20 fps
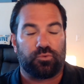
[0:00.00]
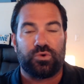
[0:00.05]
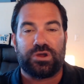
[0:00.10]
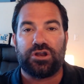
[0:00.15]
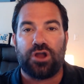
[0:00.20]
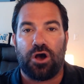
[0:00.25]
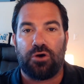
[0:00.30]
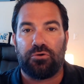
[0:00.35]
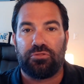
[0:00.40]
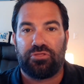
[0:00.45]
We
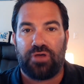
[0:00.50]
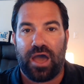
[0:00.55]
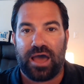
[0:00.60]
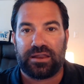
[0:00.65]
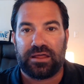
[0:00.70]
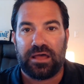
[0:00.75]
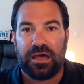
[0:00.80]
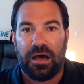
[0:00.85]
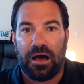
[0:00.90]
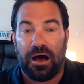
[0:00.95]
know
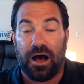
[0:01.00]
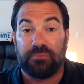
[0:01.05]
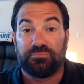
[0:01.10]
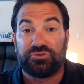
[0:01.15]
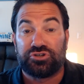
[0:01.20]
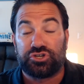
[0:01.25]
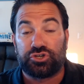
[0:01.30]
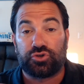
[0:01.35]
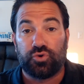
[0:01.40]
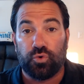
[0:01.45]
that
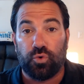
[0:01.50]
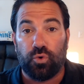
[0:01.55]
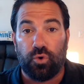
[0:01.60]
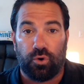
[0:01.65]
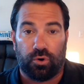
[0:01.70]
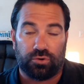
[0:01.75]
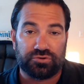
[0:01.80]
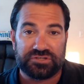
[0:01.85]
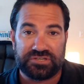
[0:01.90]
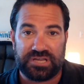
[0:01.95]

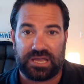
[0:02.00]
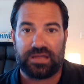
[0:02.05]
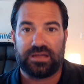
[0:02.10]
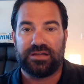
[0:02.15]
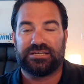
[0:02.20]
schools,